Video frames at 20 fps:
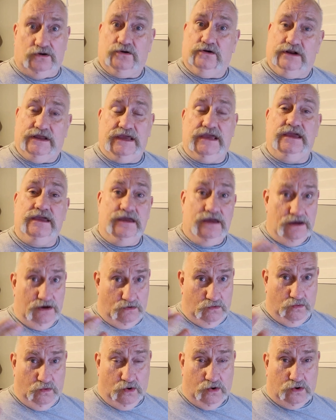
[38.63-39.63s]
early
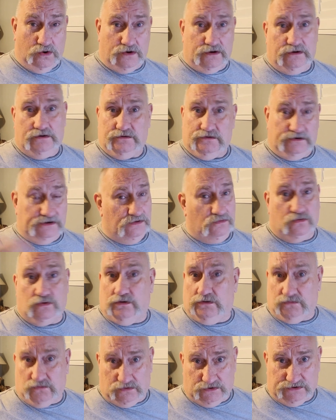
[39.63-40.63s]
war, early
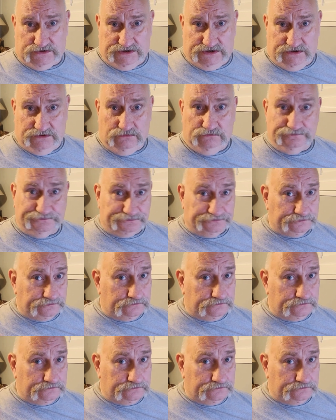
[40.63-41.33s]
World War II